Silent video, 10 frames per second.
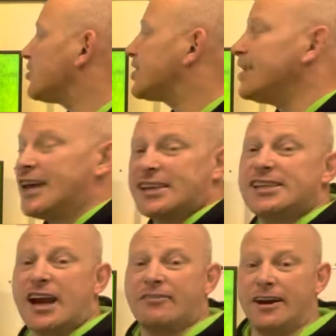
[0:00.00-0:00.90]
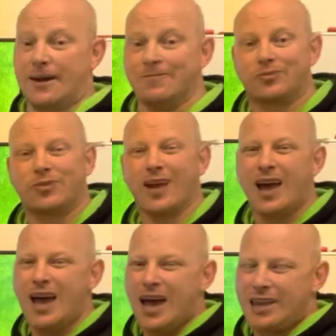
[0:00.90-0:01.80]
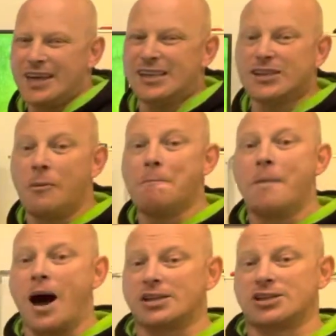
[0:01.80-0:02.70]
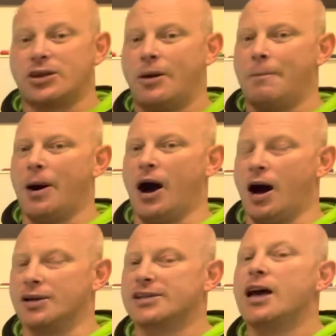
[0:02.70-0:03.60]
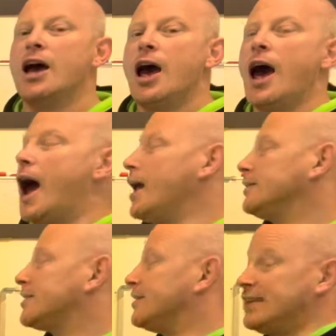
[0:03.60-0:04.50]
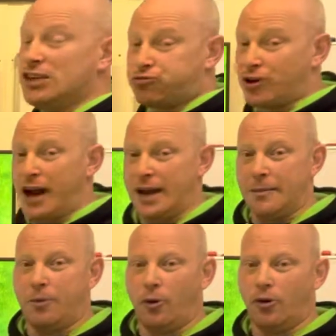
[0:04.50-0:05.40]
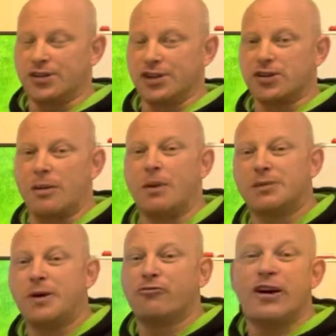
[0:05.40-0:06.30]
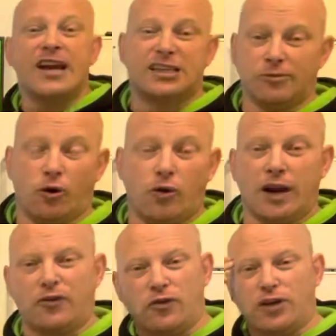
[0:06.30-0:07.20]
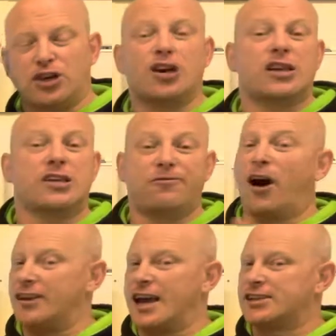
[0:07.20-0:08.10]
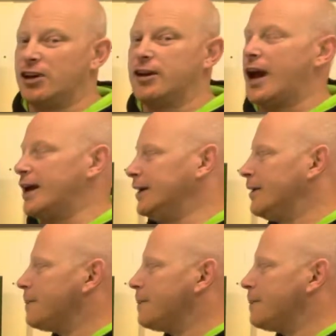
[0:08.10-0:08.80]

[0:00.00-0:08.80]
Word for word: to the necessary. This is the must part, and this is really important. So it must be reasonable, and if you really justify that it's okay,